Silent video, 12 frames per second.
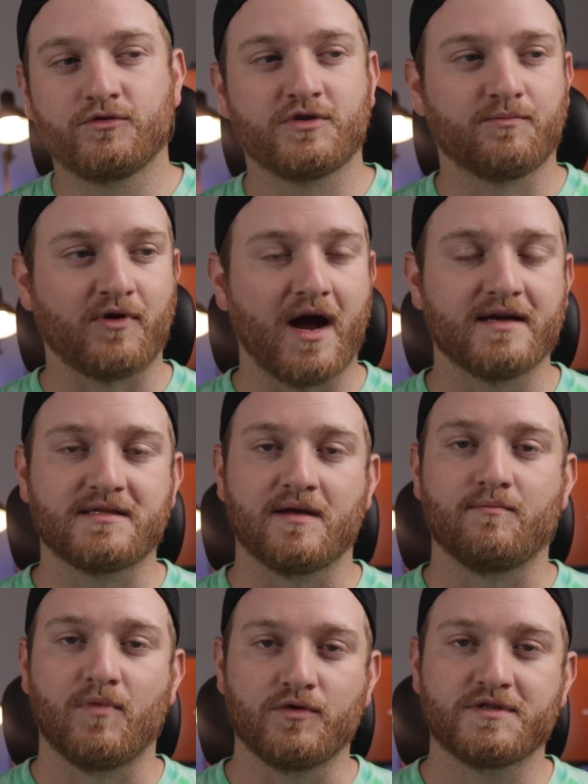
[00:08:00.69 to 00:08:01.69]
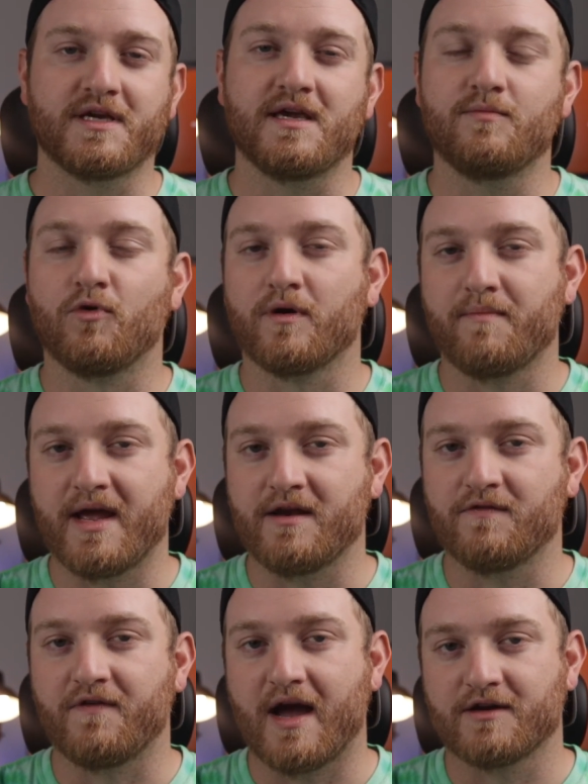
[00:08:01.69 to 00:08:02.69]
surprise that most keyboard
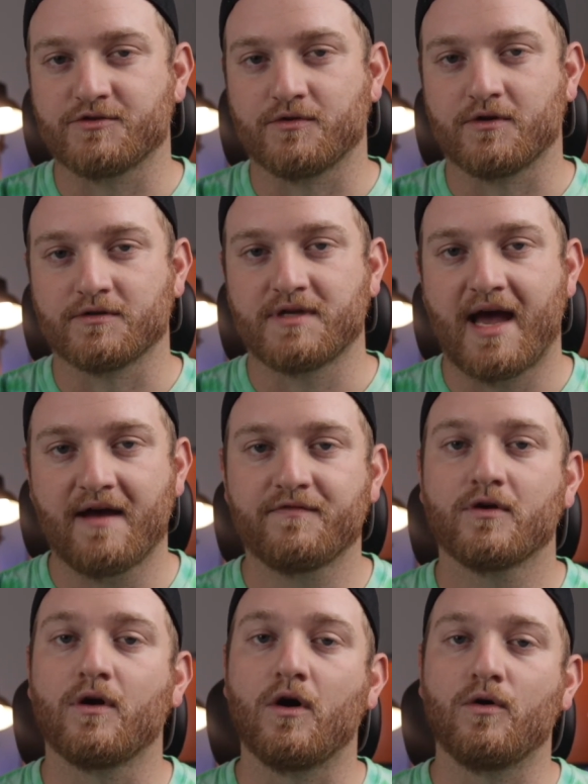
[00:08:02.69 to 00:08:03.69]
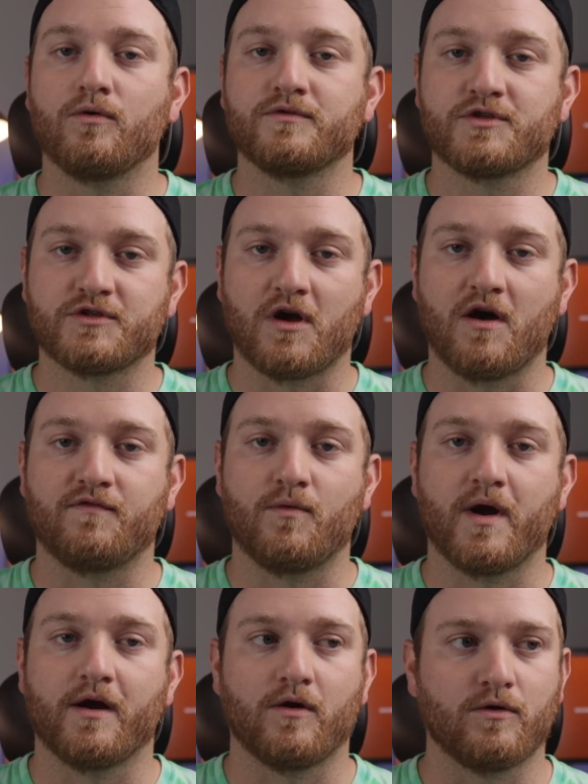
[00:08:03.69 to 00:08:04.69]
manufacturers have their own
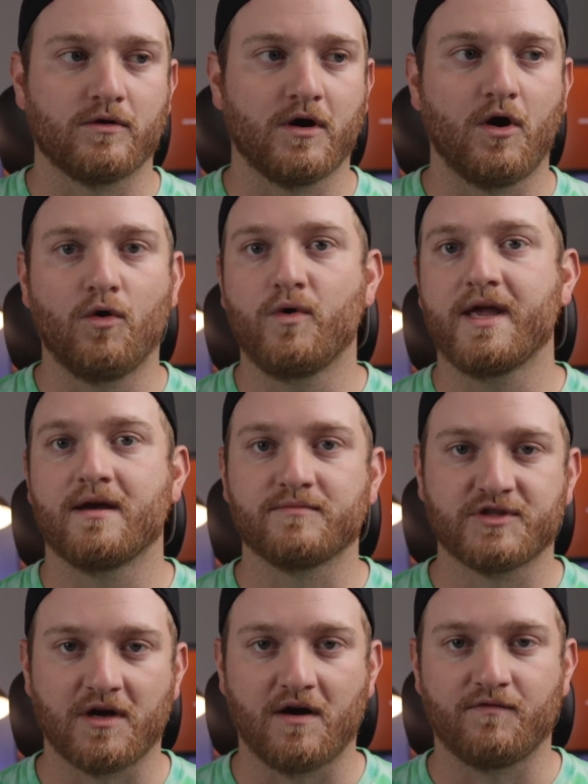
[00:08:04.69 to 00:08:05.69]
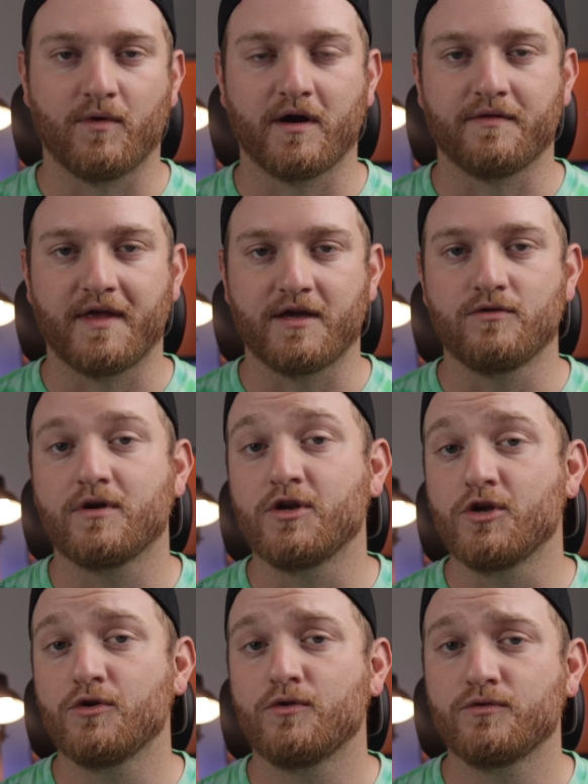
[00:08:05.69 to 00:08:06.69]
software or OEM software that you can
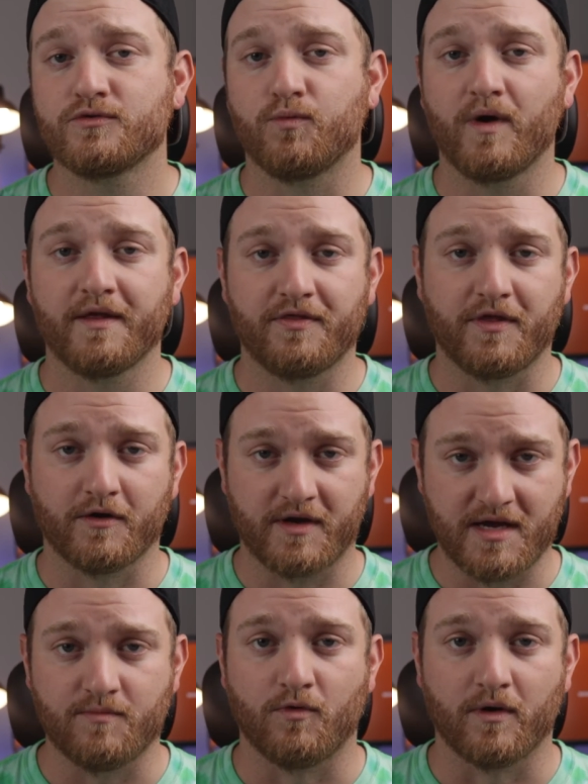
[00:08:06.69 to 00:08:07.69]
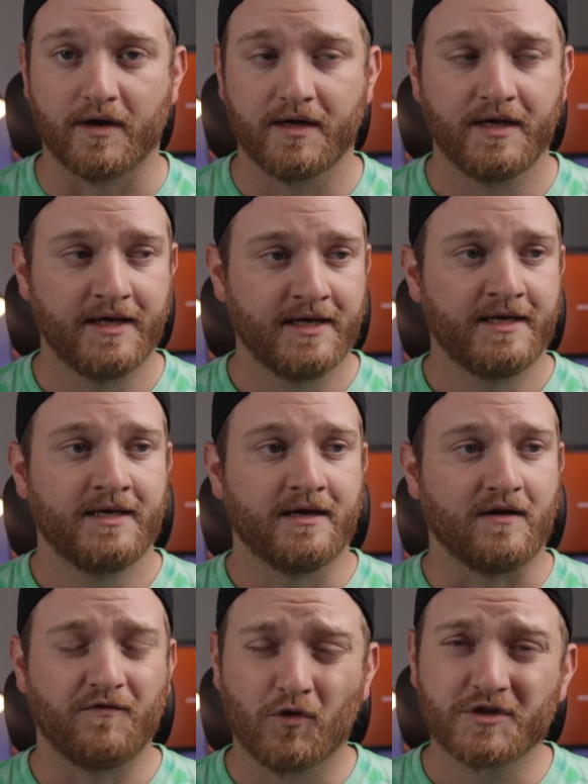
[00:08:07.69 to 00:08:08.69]
use with their keyboard.
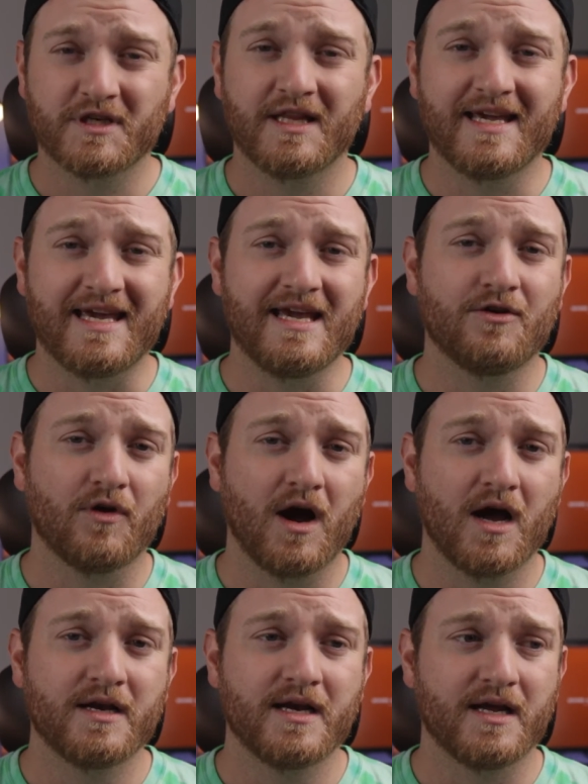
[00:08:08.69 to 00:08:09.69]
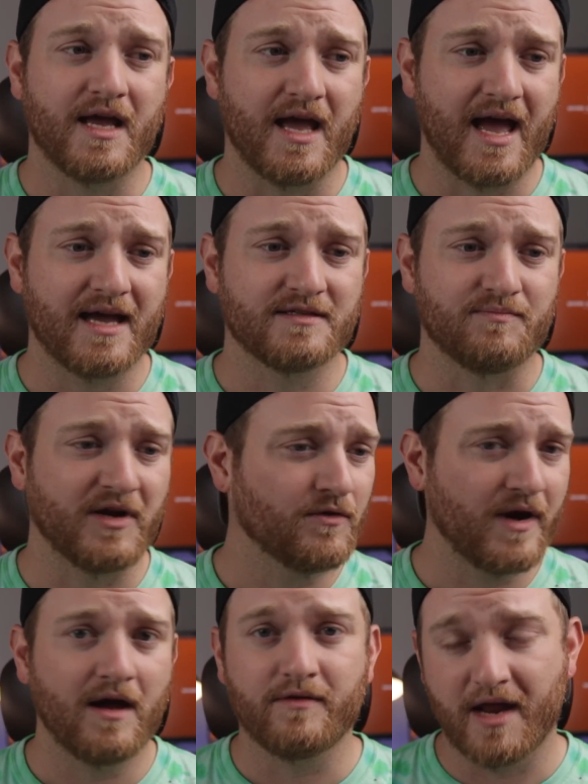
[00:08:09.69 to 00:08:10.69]
Unfortunately, Keychron has been
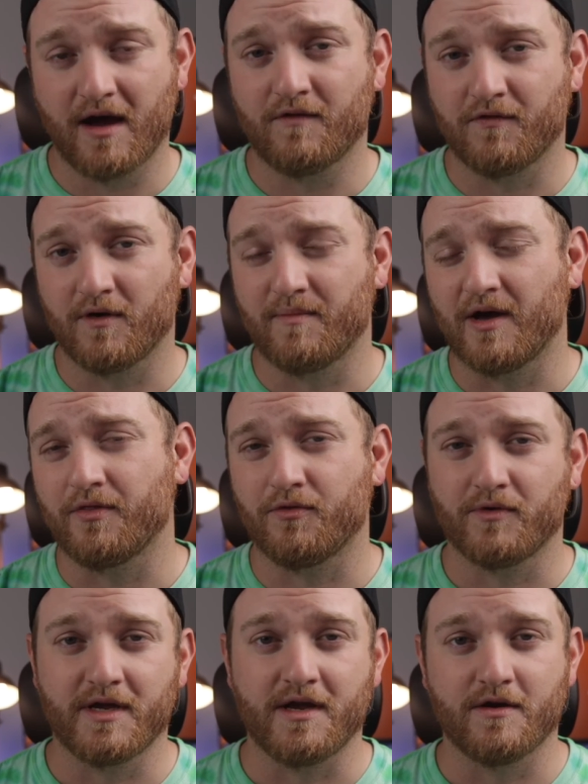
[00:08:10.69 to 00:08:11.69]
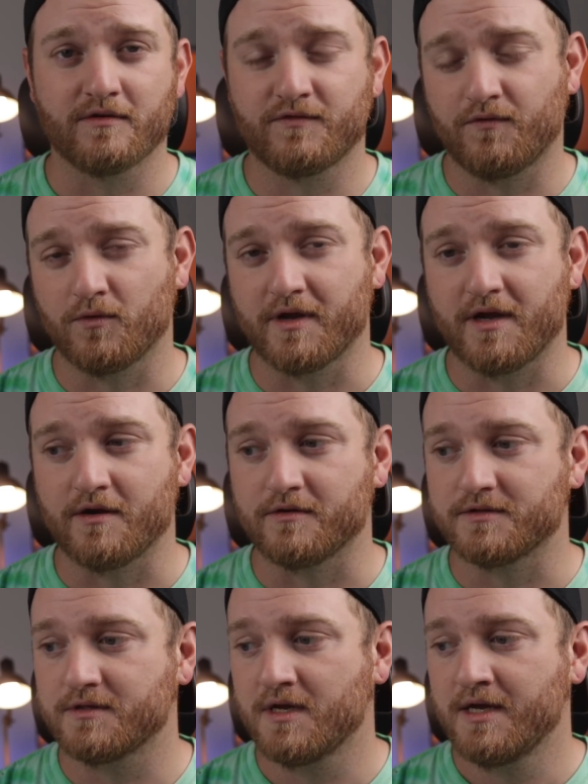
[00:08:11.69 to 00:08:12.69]
around now for about 3 years, 4
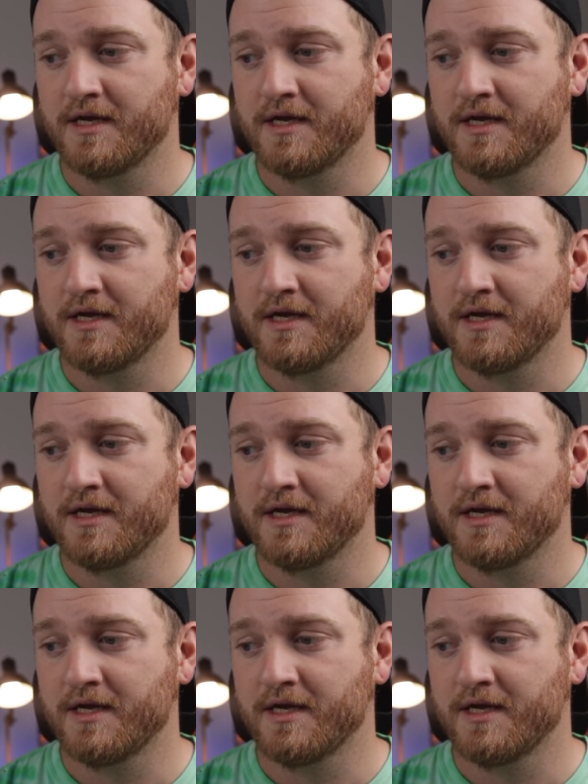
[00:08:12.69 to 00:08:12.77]
years.